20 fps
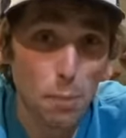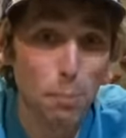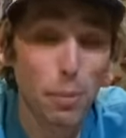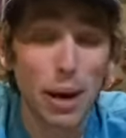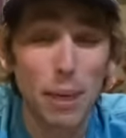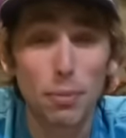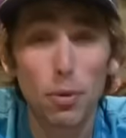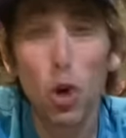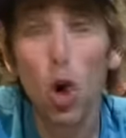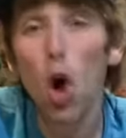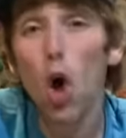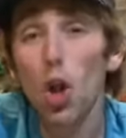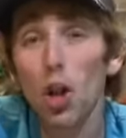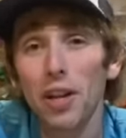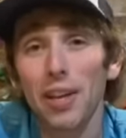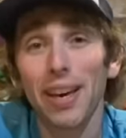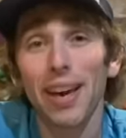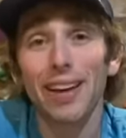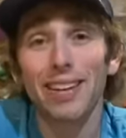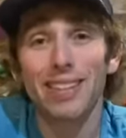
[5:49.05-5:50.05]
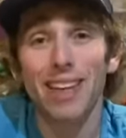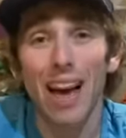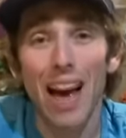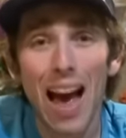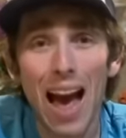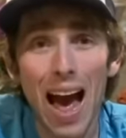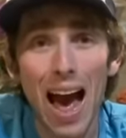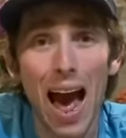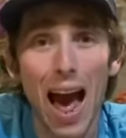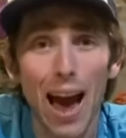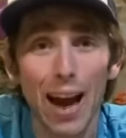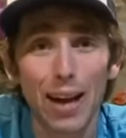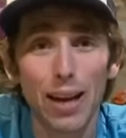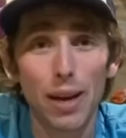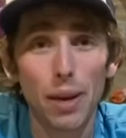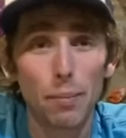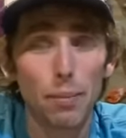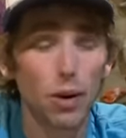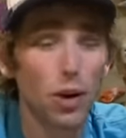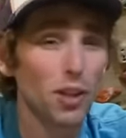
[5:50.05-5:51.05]
but I'm calling it a
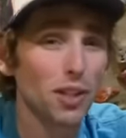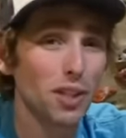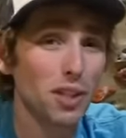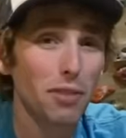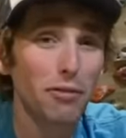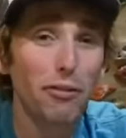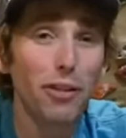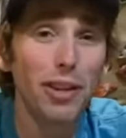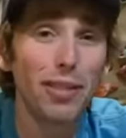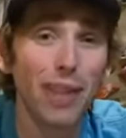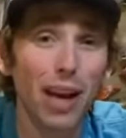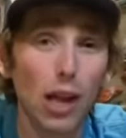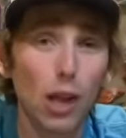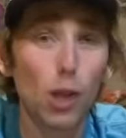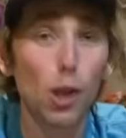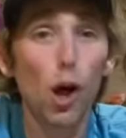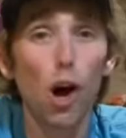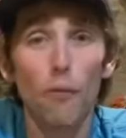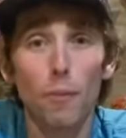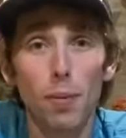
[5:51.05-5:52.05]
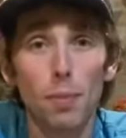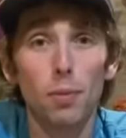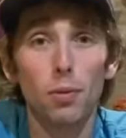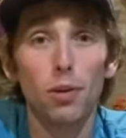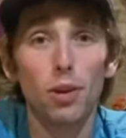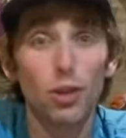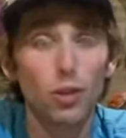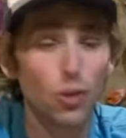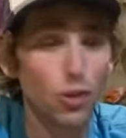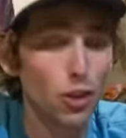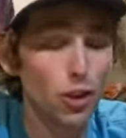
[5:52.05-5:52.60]
hack because it's something that a lot of people